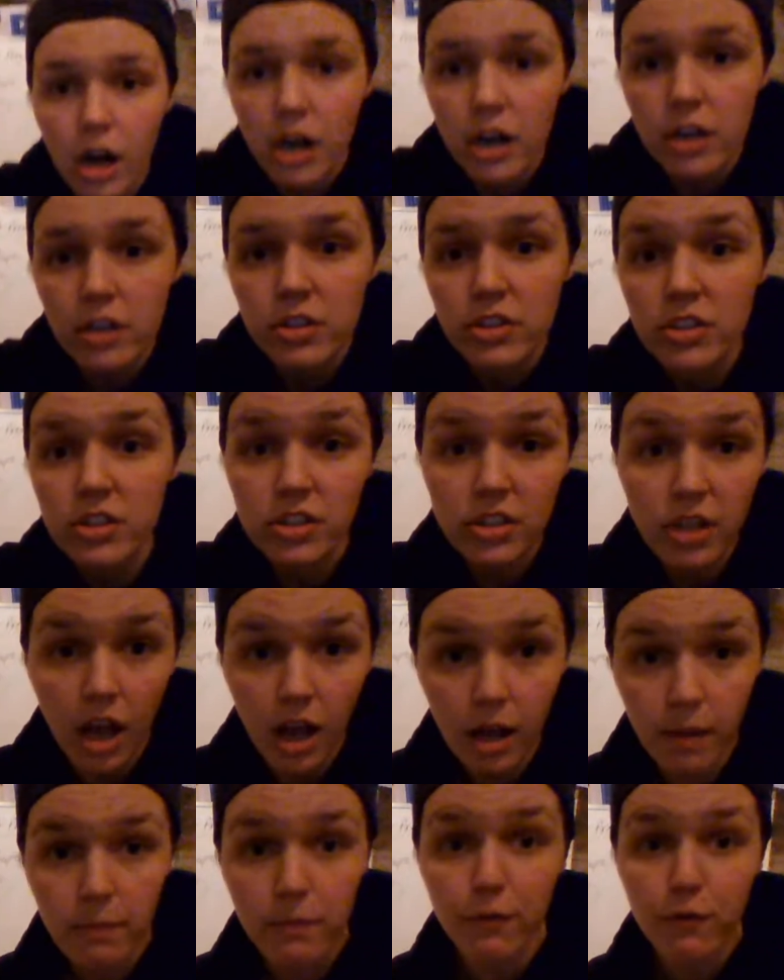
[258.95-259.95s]
are
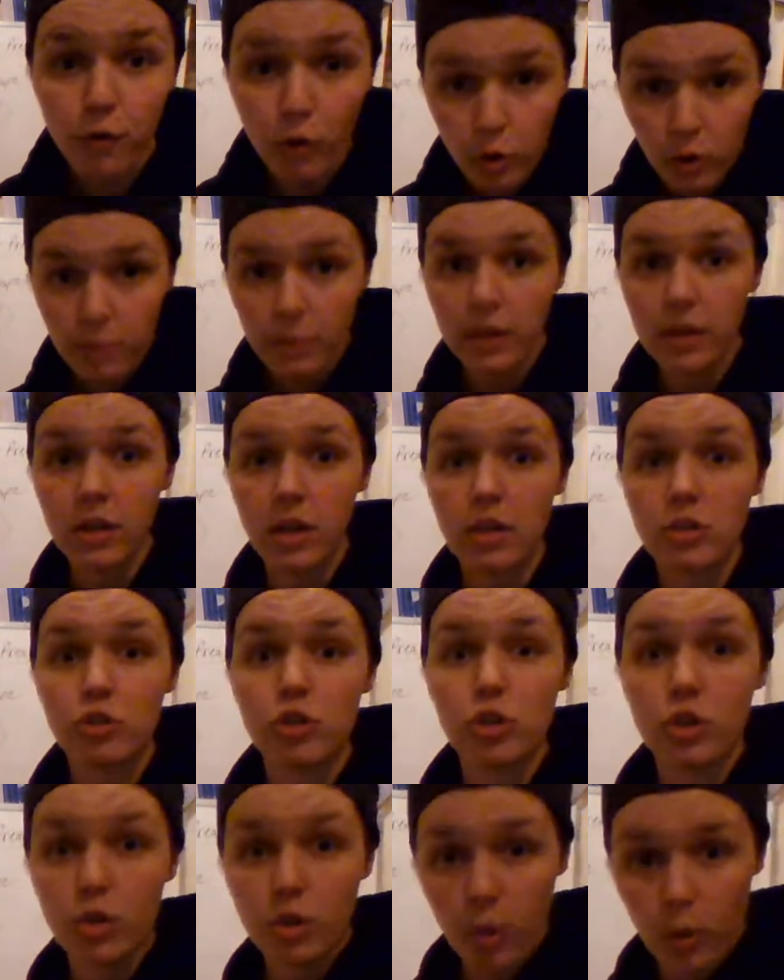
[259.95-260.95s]
some formulas
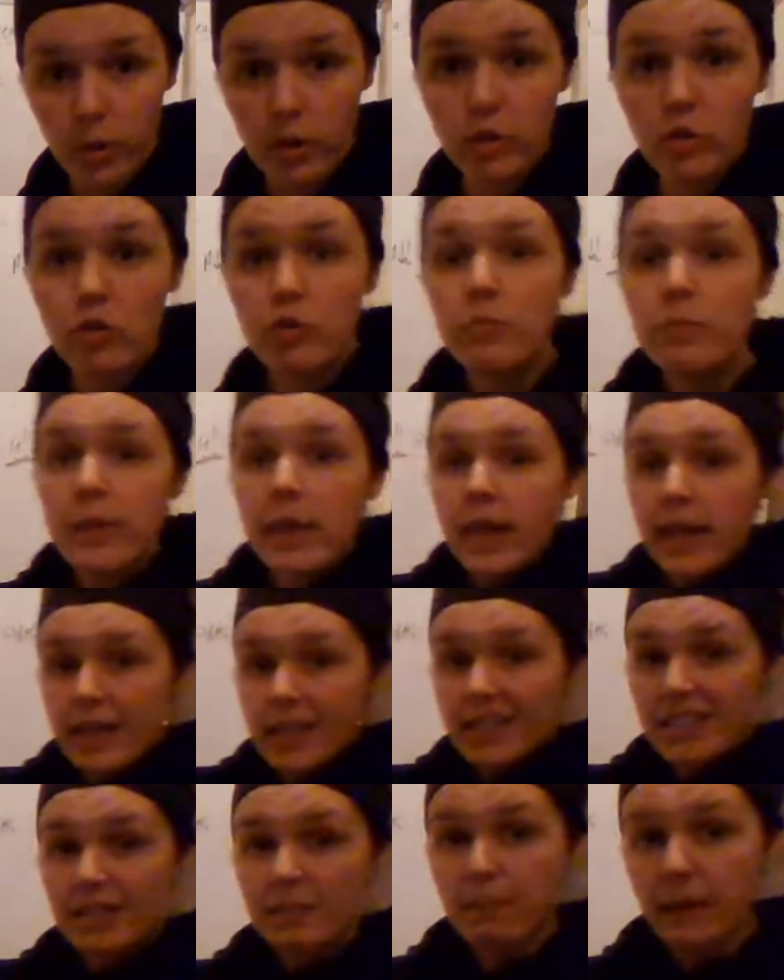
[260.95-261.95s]
you're going to be
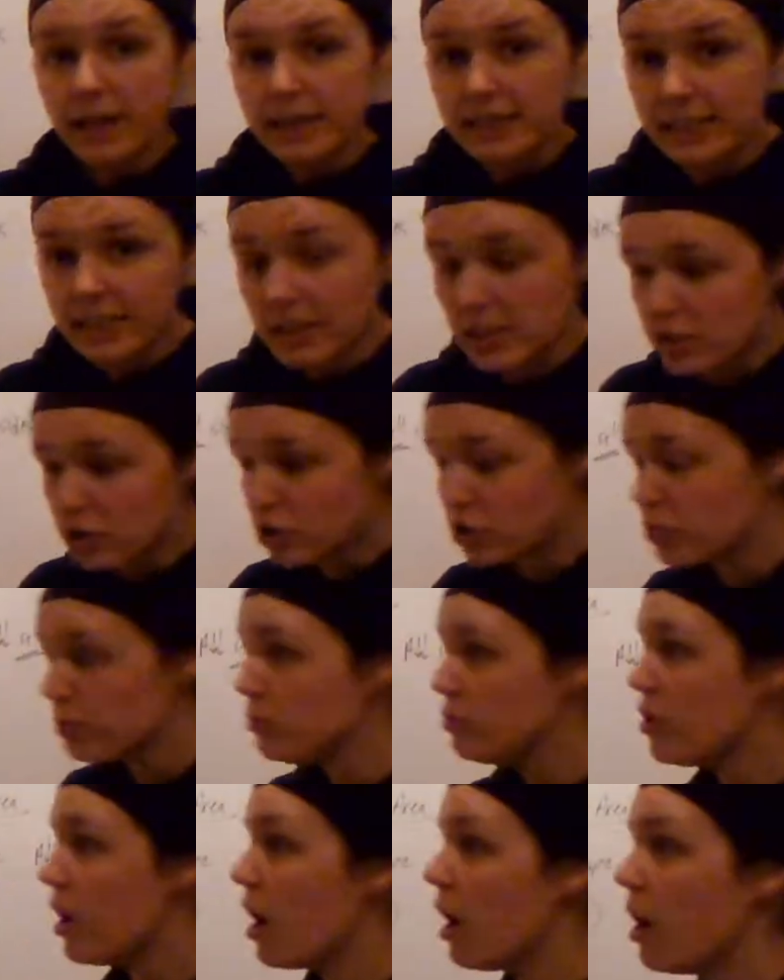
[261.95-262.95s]
expected to
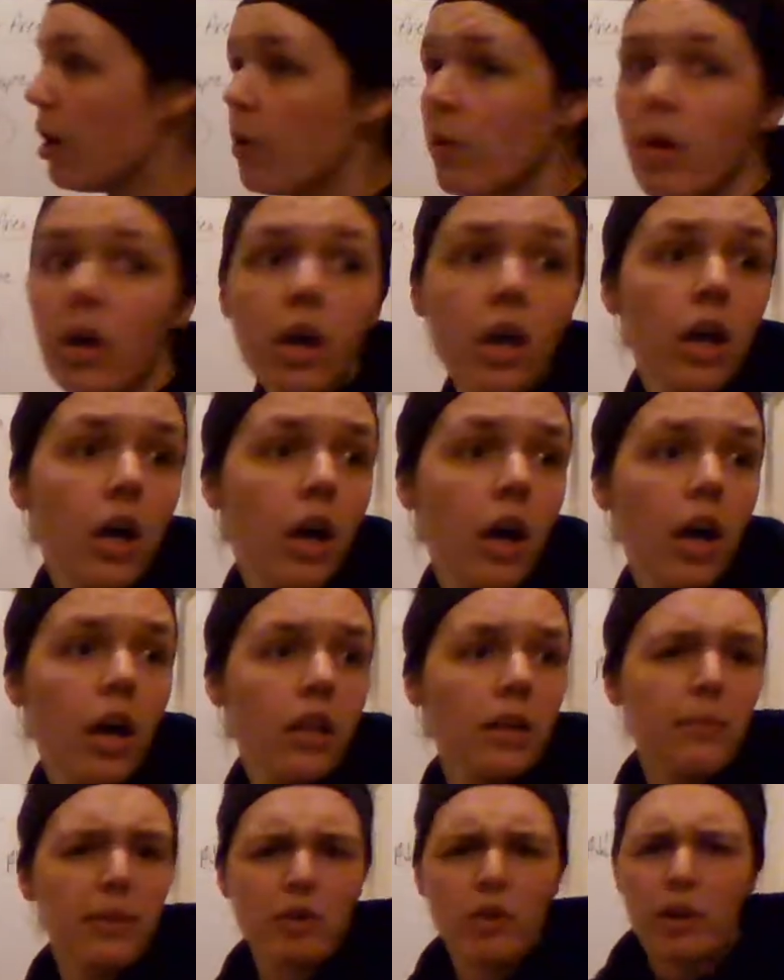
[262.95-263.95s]
know.
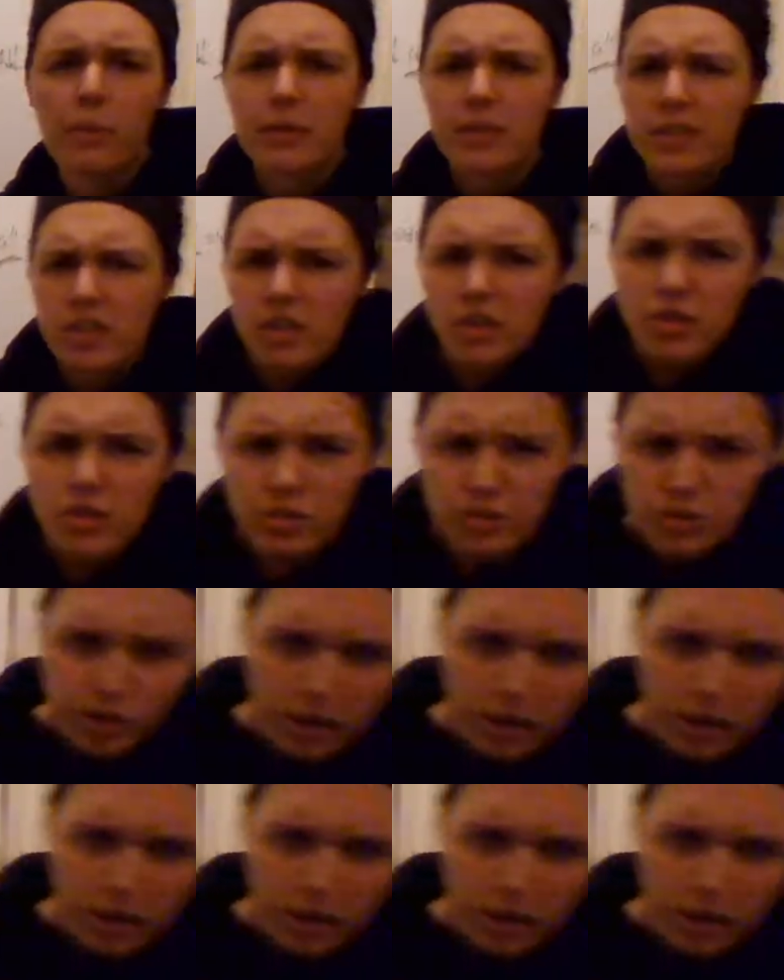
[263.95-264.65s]
Let me grab a tissue